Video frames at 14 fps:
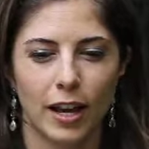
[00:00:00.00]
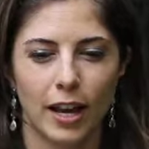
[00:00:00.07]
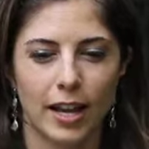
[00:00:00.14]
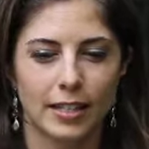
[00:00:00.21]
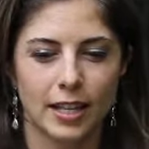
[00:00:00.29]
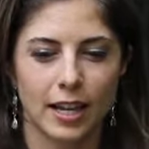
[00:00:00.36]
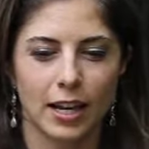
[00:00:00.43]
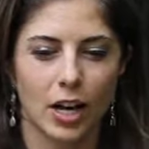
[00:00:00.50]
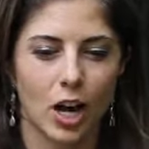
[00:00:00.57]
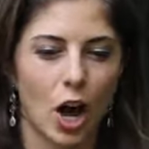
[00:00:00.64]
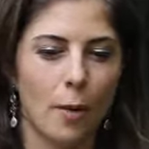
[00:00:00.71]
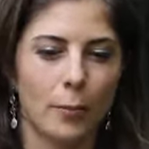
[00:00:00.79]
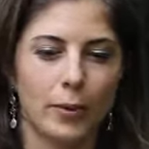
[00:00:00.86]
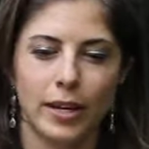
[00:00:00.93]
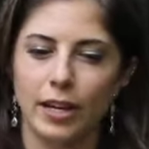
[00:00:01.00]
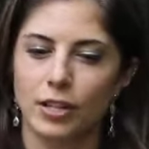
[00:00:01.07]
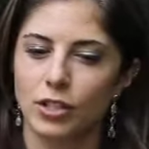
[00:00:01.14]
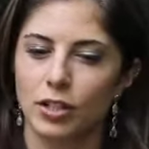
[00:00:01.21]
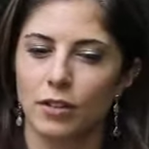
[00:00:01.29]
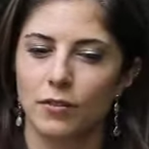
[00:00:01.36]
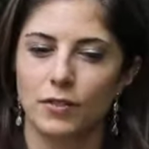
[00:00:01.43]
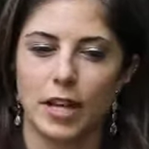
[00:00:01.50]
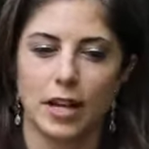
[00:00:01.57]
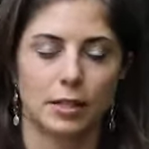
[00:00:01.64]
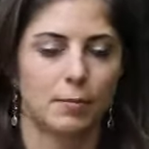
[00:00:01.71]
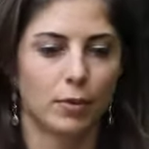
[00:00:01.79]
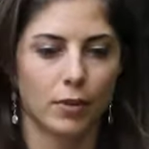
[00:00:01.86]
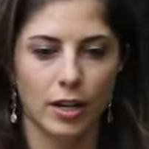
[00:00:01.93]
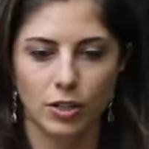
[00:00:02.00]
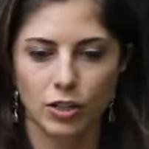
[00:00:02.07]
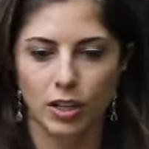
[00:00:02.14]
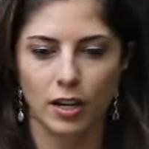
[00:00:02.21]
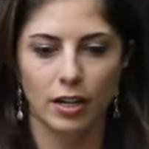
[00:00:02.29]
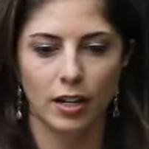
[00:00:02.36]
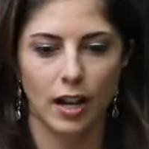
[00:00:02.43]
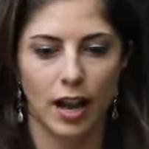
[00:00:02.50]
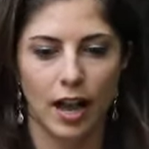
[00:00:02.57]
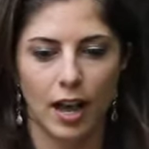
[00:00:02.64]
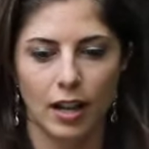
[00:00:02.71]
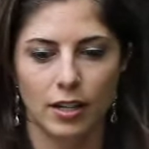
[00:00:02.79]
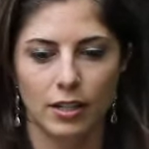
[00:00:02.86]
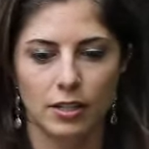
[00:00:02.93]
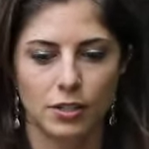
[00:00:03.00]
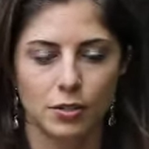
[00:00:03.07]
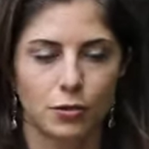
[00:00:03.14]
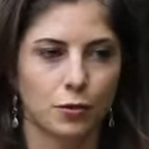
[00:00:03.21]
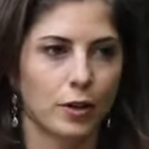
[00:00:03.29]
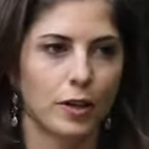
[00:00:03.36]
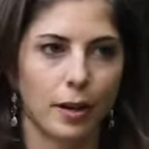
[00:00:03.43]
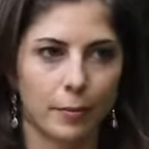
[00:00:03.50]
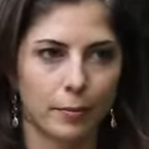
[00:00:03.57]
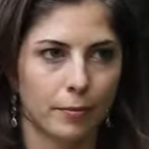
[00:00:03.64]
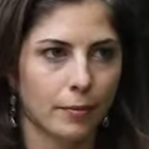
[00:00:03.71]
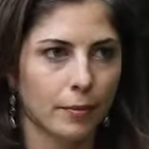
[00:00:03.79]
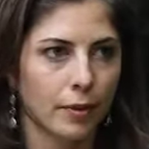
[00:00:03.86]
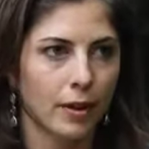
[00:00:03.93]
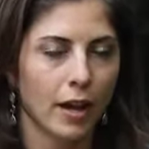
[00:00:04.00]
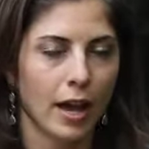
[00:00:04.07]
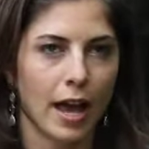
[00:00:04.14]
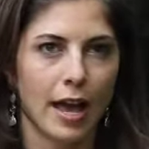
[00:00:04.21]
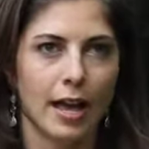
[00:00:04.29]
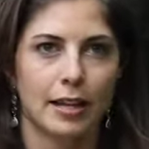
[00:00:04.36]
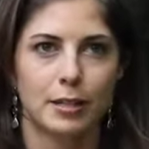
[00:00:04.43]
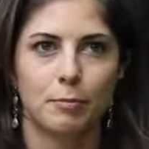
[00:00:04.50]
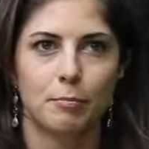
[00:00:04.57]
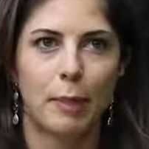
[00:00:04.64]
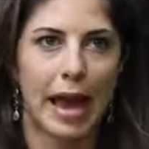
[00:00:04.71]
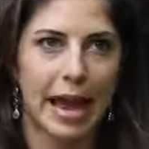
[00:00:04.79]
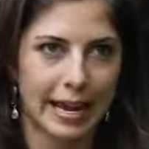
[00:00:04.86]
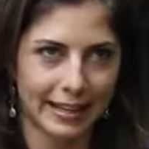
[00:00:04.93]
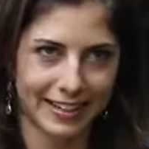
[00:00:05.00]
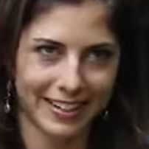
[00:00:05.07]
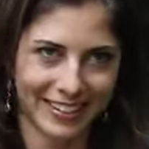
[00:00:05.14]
it's like a combination of desperation and freedom and pain